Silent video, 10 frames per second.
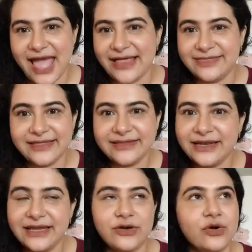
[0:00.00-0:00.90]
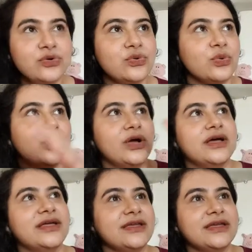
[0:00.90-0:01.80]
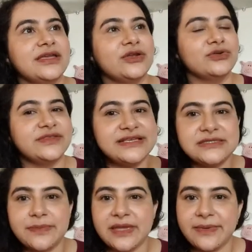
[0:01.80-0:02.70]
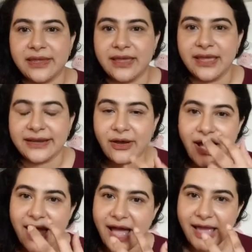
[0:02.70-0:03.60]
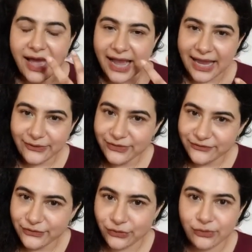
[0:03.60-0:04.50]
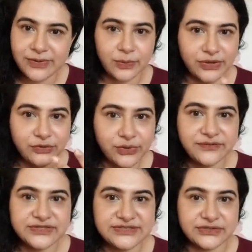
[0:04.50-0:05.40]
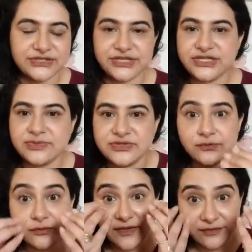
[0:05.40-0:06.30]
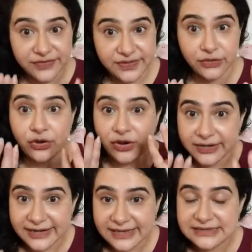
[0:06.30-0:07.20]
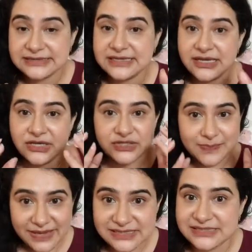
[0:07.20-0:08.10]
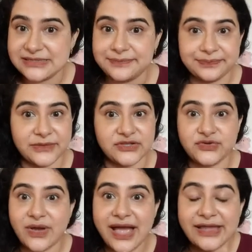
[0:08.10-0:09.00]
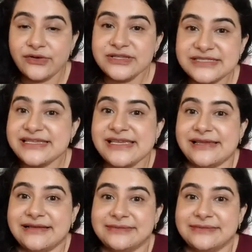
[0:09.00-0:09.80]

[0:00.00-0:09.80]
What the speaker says: And then they're like, oh, you know, there's the baby. Now, I don't know if you know, but when you went for surgery, you have to remove everything, your contacts, specs. So I couldn't see.